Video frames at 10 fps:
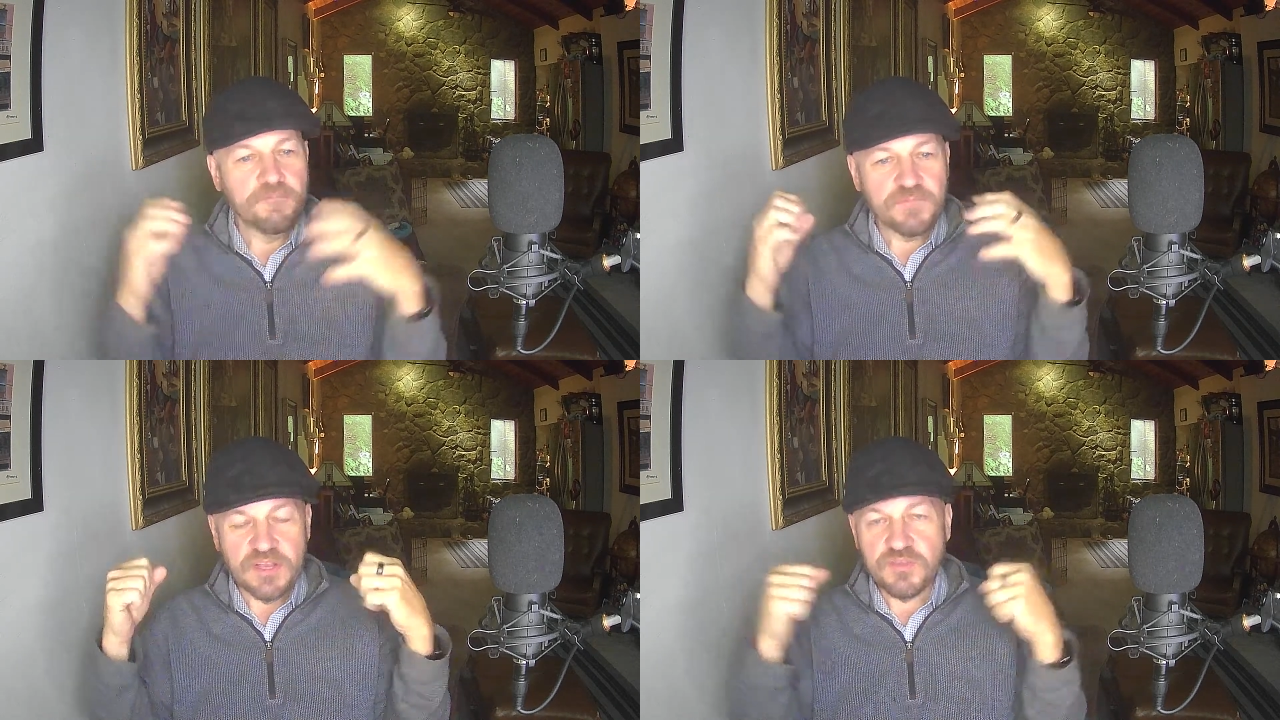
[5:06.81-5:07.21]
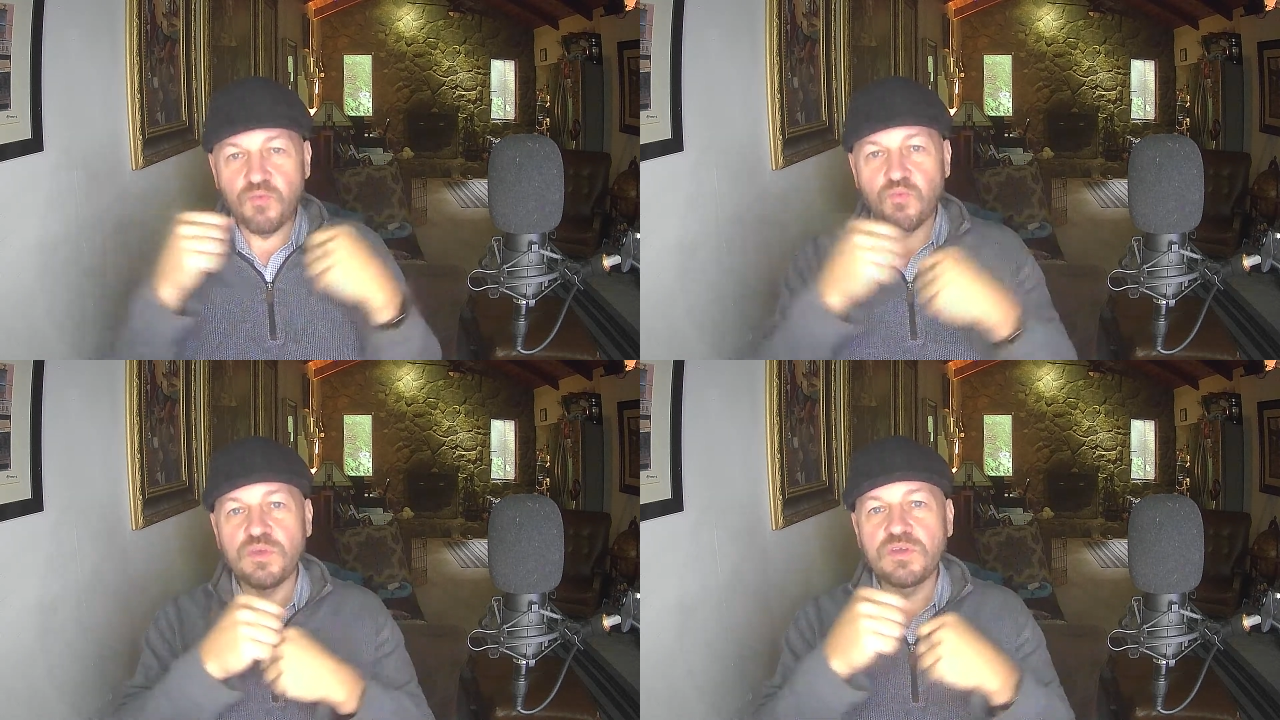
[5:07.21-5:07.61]
It's a
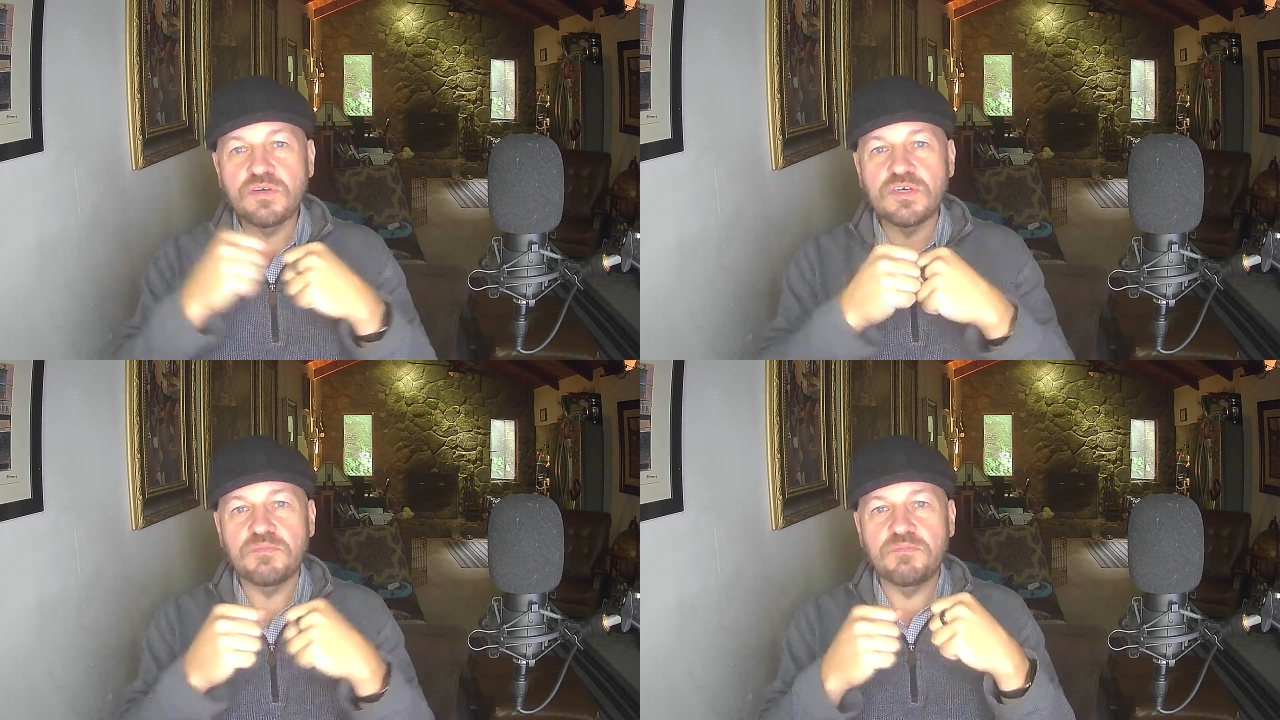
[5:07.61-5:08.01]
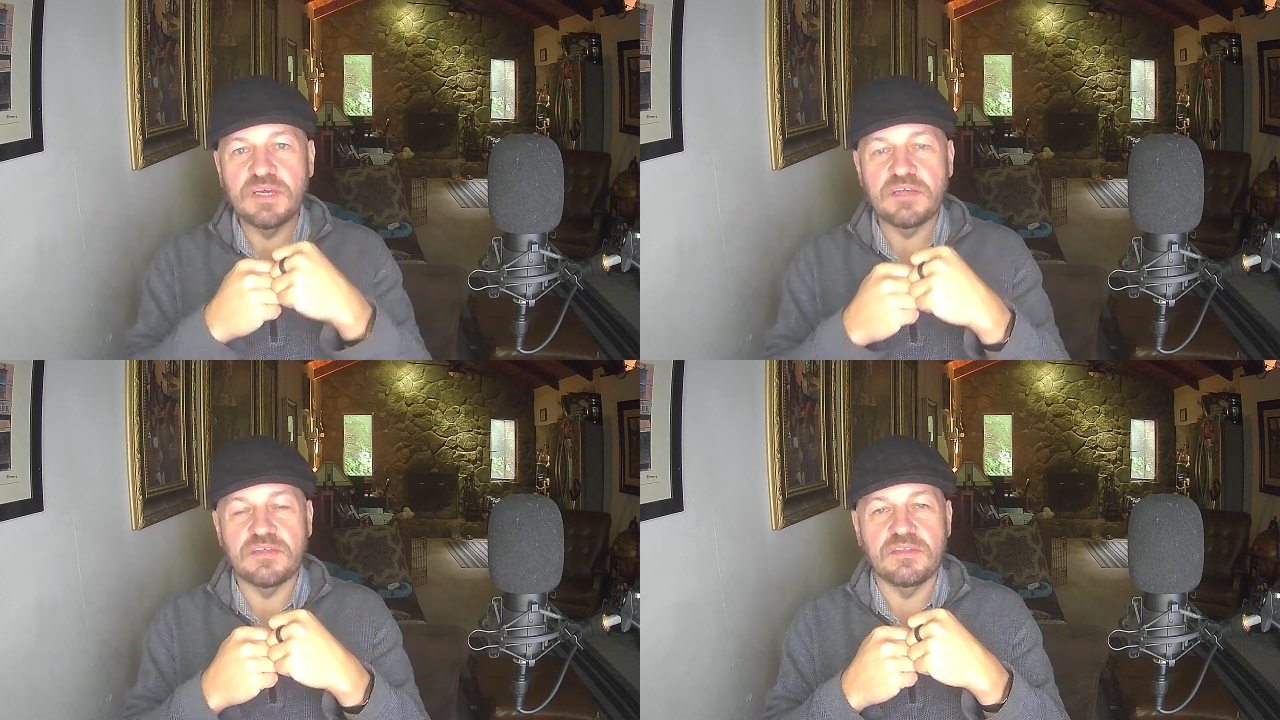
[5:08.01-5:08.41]
real good
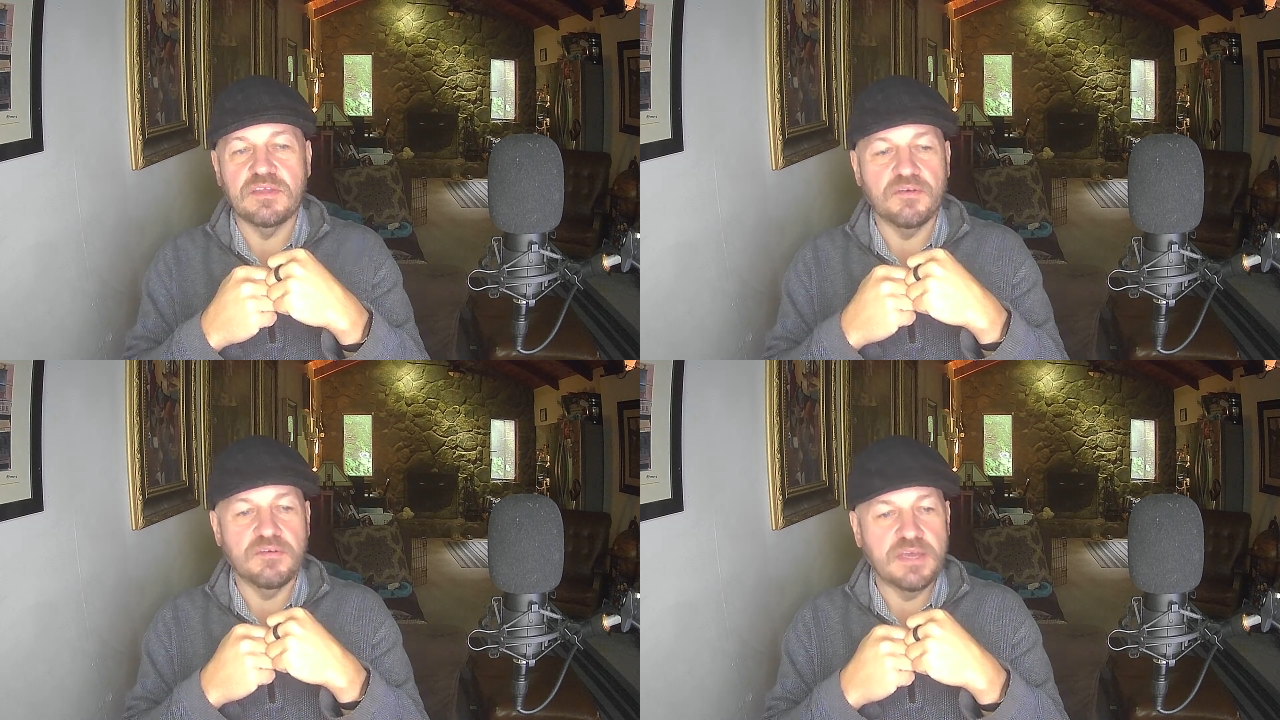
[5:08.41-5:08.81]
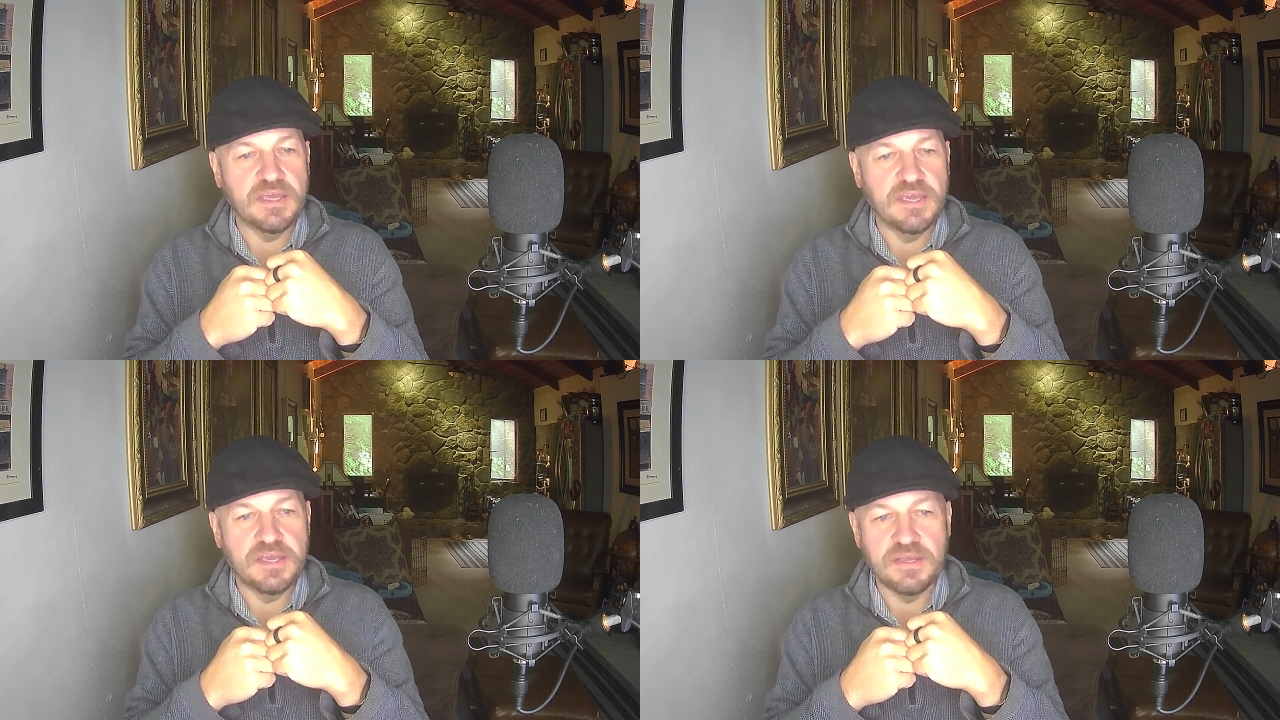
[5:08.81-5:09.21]
mix in there,
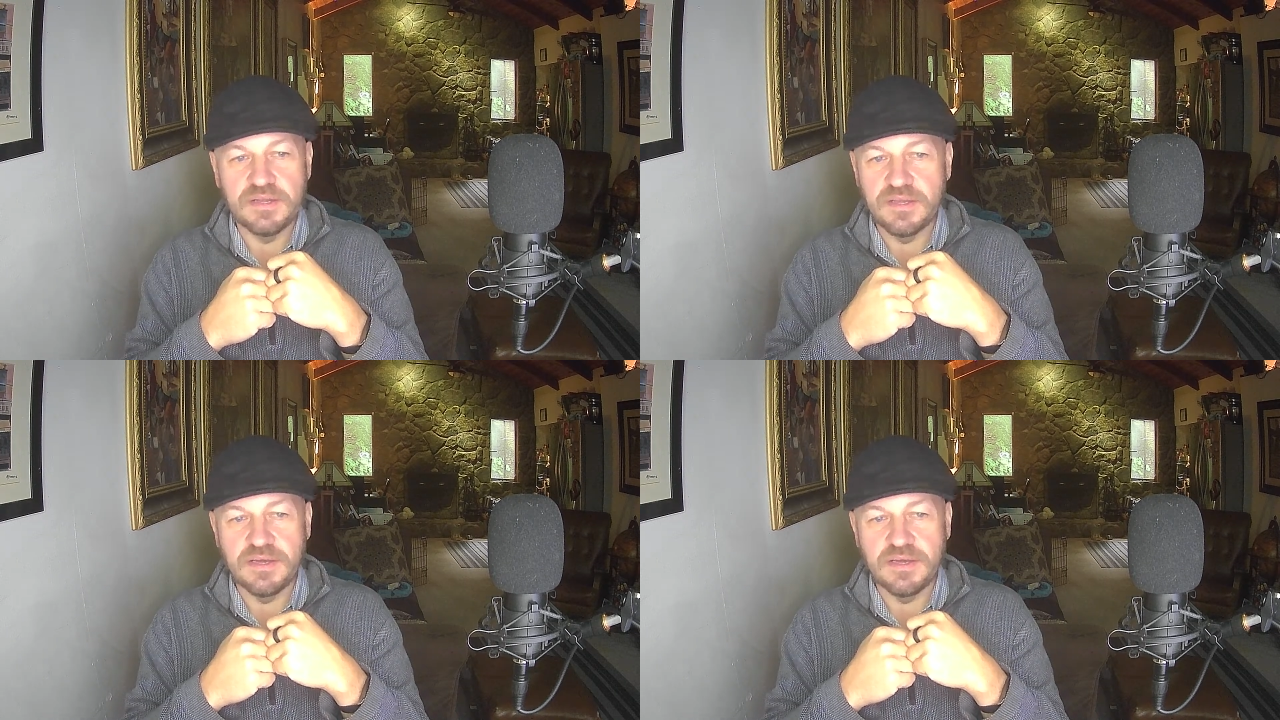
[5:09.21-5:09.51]
and